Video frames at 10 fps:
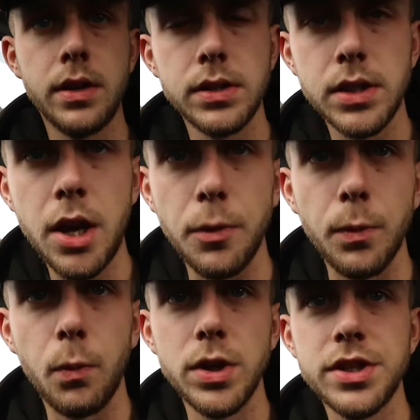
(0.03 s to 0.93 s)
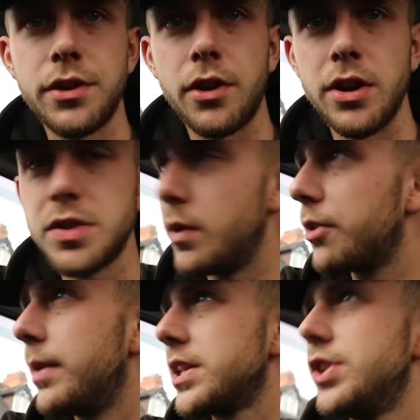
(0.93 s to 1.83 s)
So, what is going on, guys?
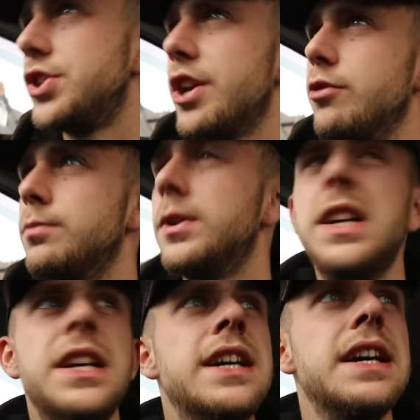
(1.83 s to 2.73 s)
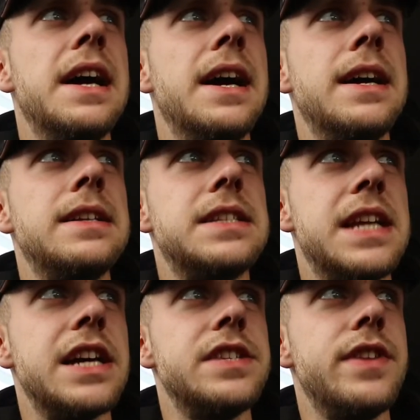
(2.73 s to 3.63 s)
Welcome back to the channel.
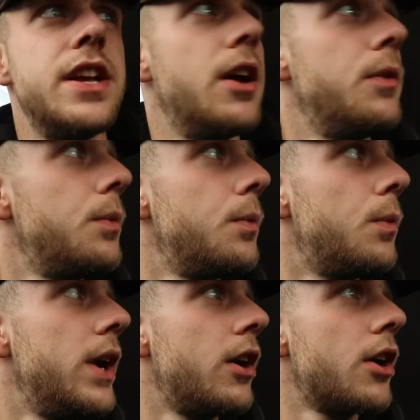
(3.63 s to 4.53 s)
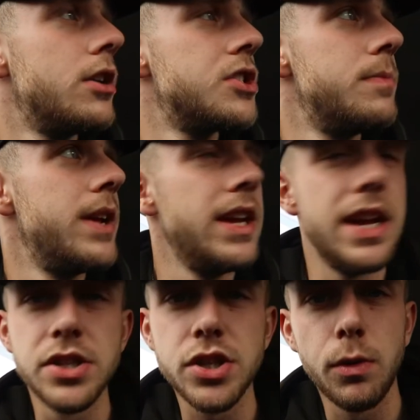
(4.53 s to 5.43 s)
Today's video, we are going to
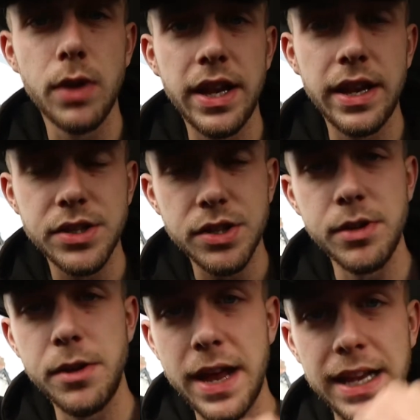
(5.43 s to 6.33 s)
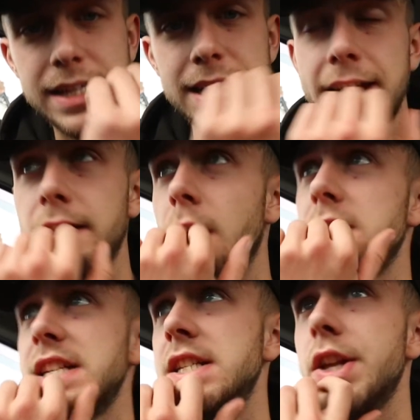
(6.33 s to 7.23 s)
be installing some new LED
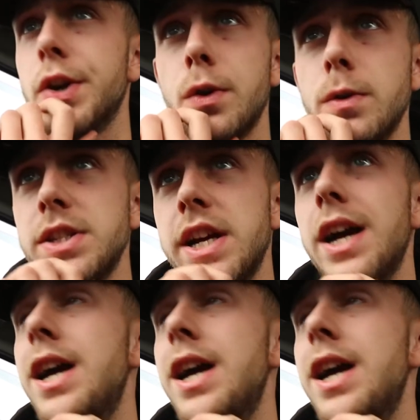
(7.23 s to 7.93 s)
headlights into the Corsa.